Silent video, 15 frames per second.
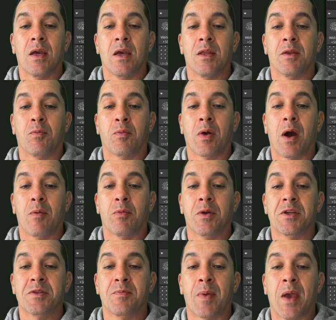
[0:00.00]
in the
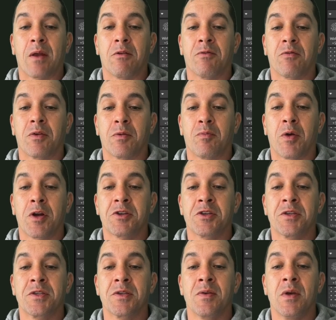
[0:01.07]
properties panel for the
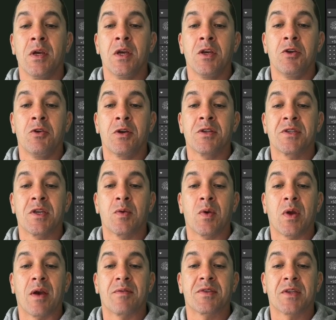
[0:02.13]
brushes, you can see
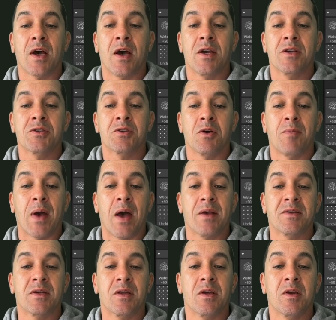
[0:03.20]
we have size,
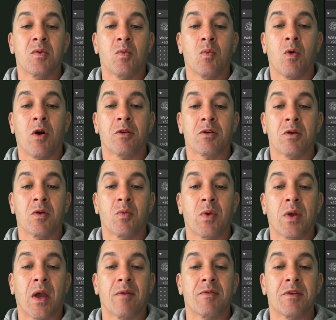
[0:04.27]
opacity, water.
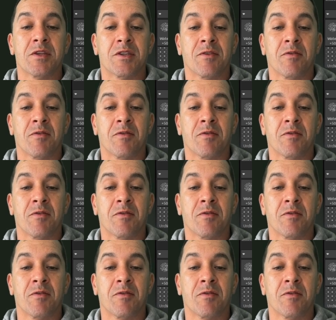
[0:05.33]
We have these